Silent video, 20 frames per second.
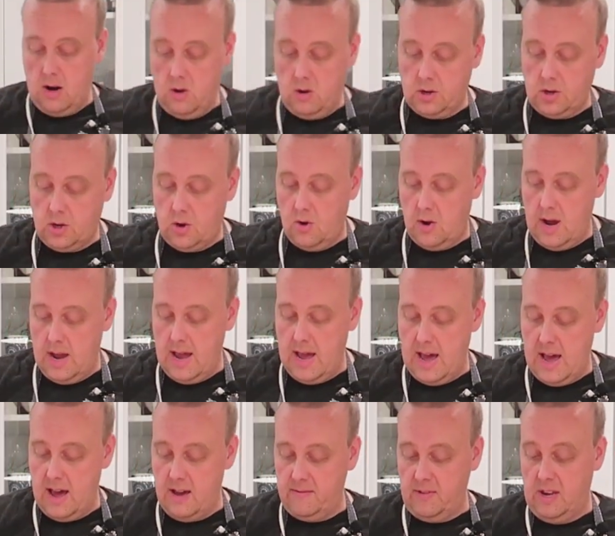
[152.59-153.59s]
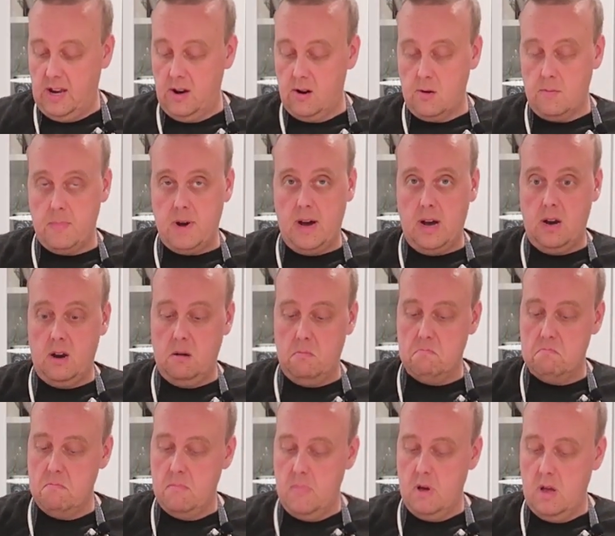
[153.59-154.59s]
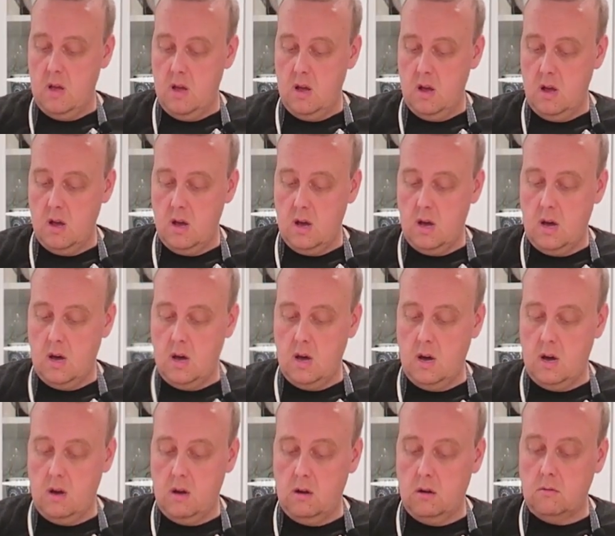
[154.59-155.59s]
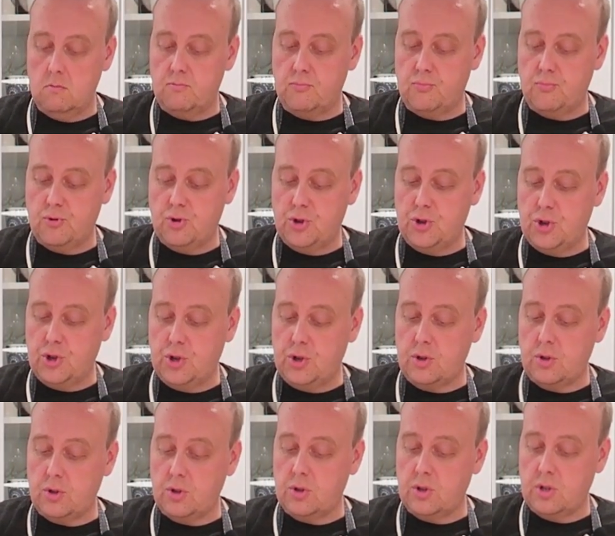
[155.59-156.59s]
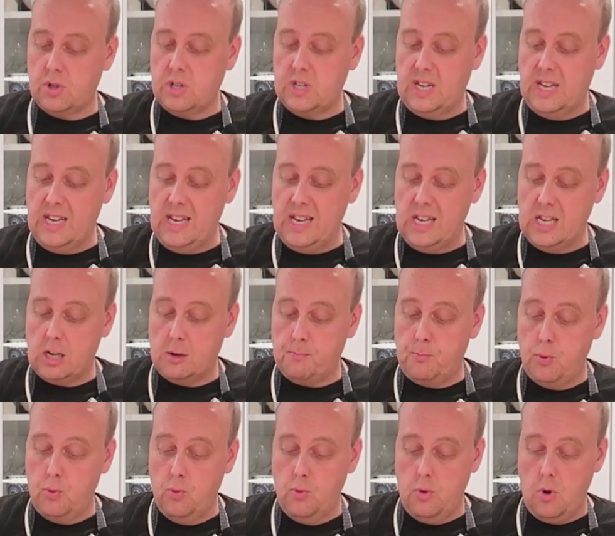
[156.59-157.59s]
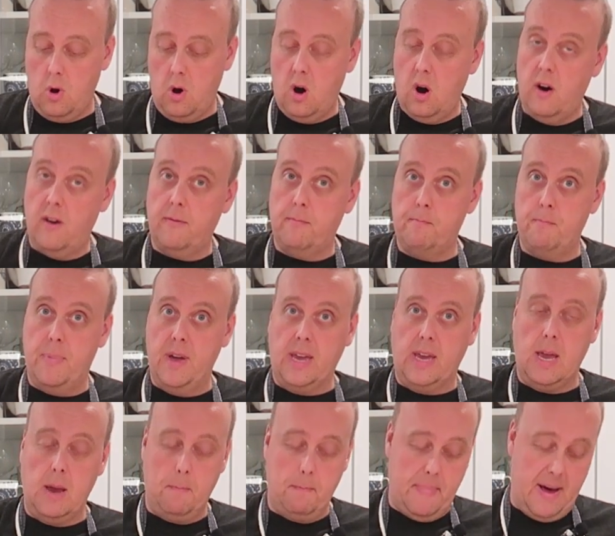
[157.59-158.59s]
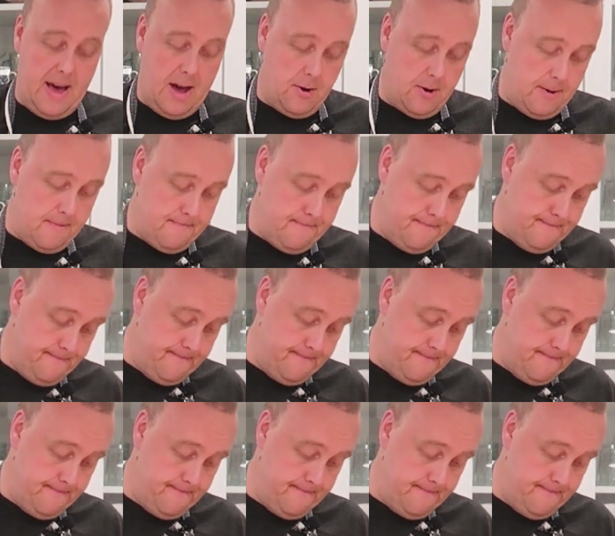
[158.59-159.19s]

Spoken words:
also I have here about a teaspoon of baking powder.